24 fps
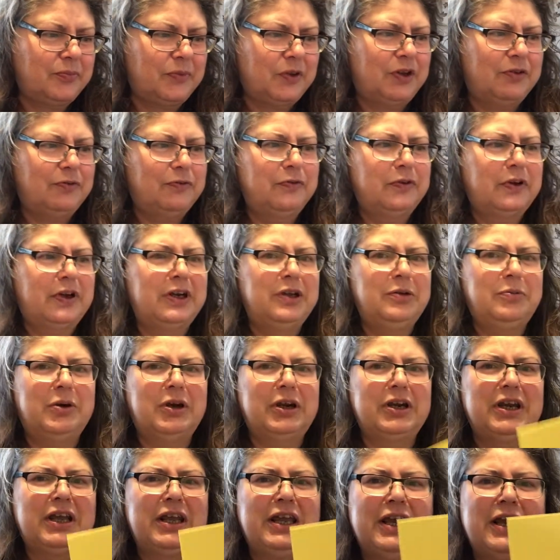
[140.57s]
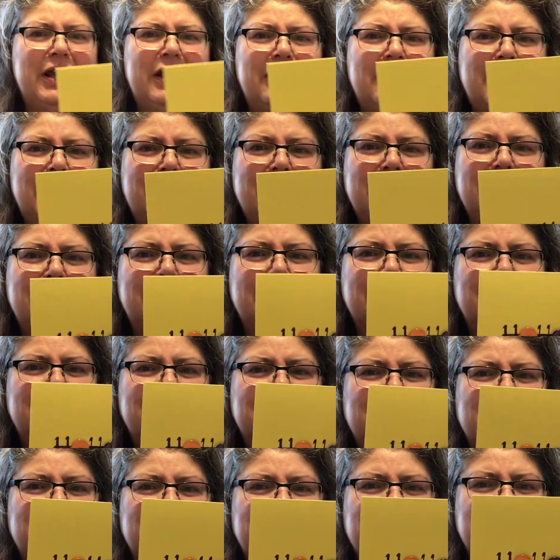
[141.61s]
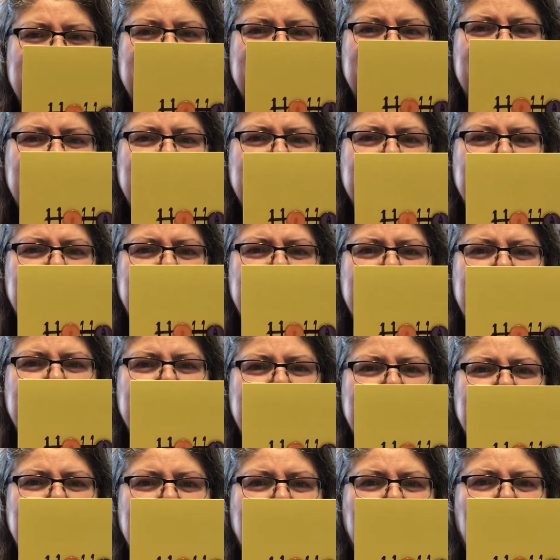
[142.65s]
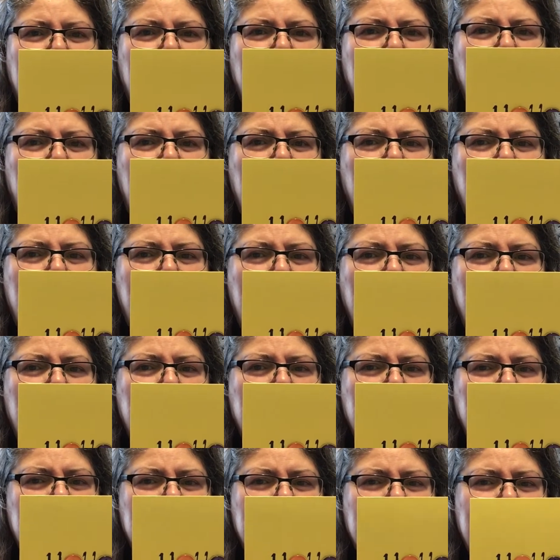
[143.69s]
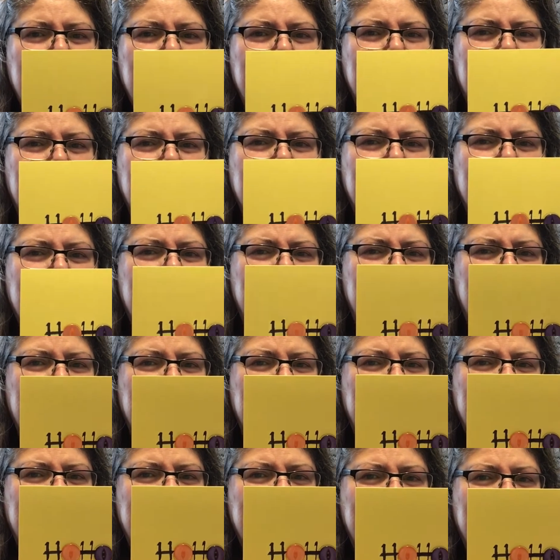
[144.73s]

Funny one here, just a ho ho ho with